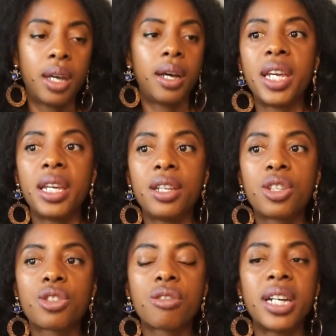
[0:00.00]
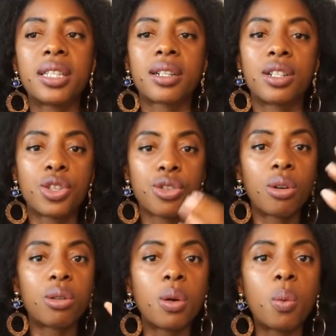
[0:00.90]
They try to
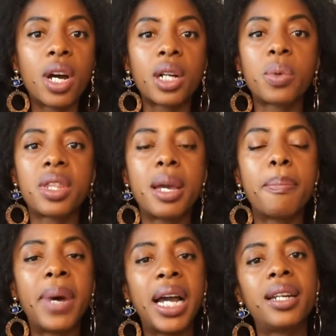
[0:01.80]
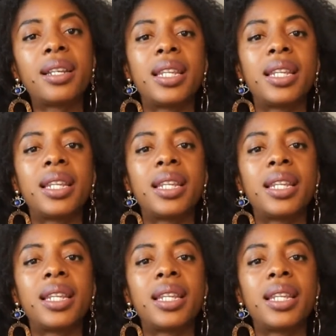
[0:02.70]
control the world with their mind,